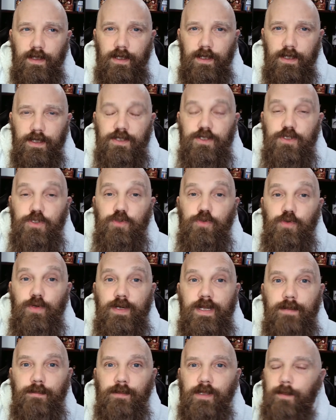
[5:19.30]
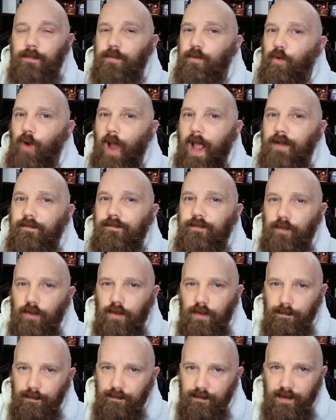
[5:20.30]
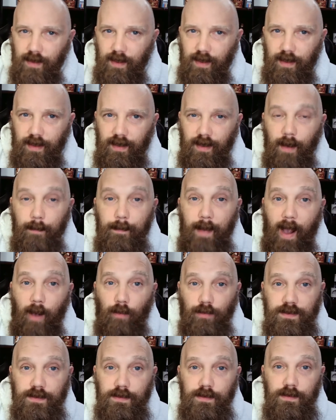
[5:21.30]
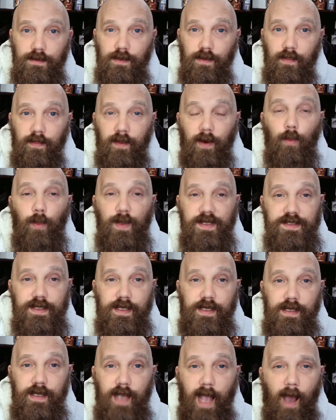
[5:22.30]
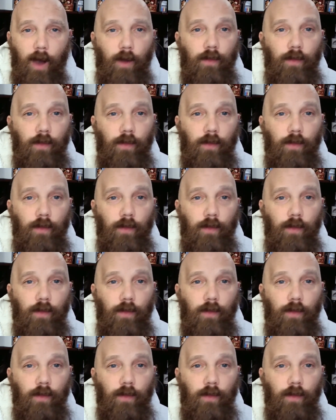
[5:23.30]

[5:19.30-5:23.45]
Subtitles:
extremely prideful about their whiskey,